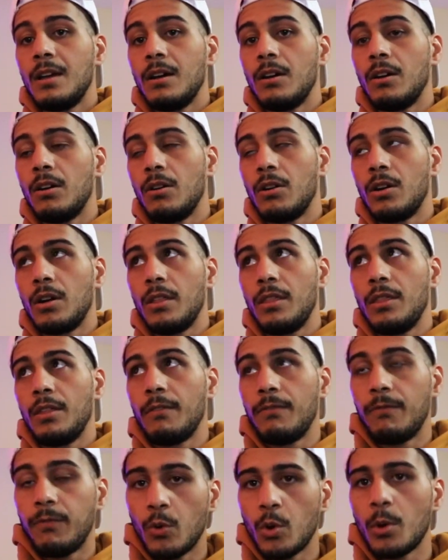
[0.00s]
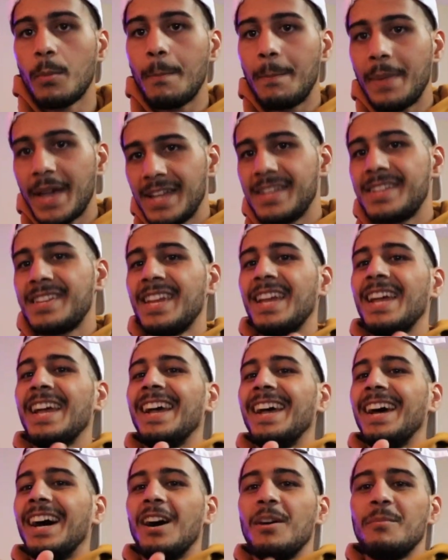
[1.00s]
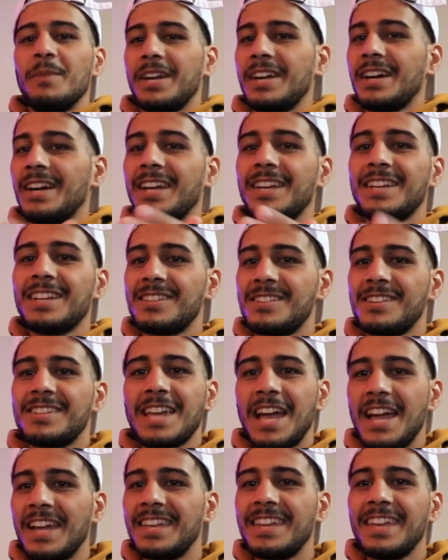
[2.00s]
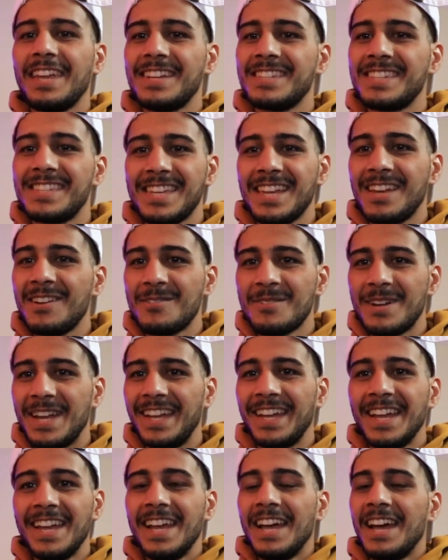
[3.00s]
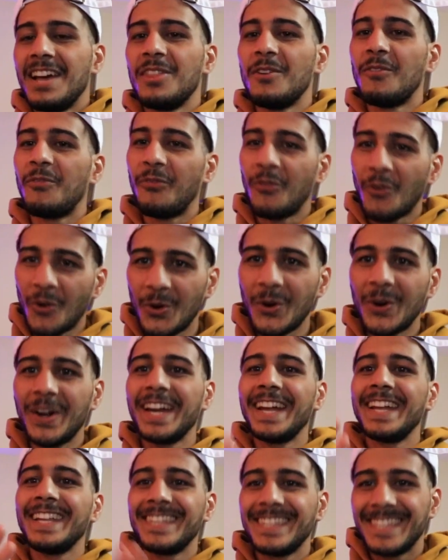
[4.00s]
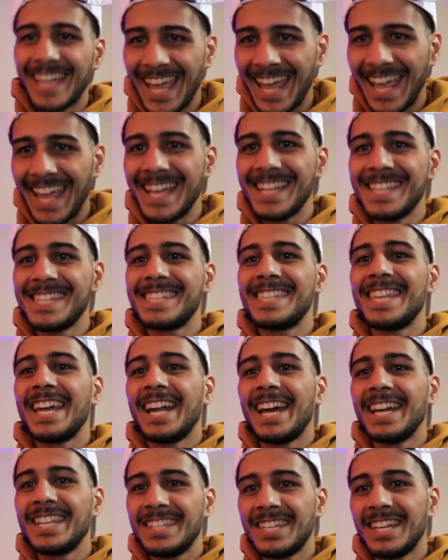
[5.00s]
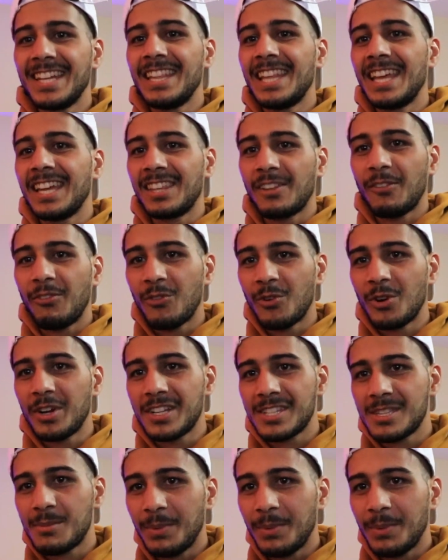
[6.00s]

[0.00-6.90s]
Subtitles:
or the 4 best, oh my god, I can't say it right, the 4 days that I did, like the 4